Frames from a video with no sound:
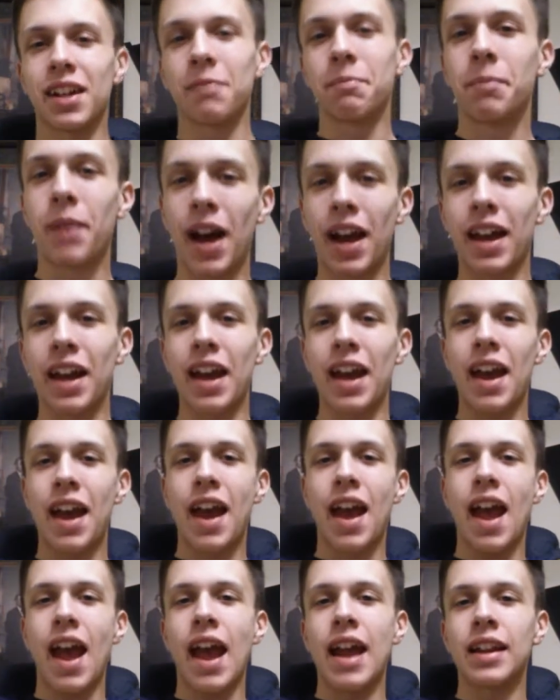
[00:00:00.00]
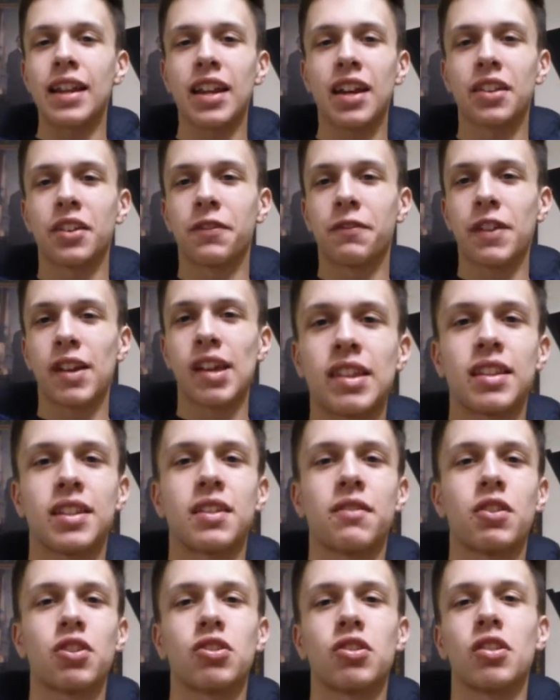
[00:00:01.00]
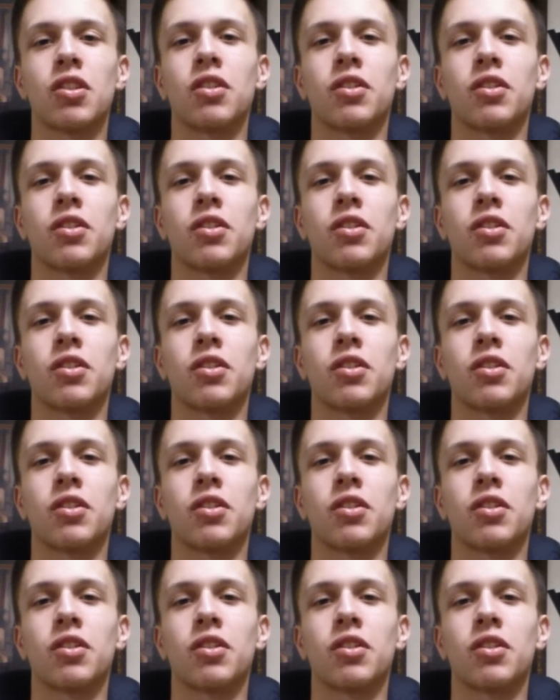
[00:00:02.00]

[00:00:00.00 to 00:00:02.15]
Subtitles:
up by any other in this division.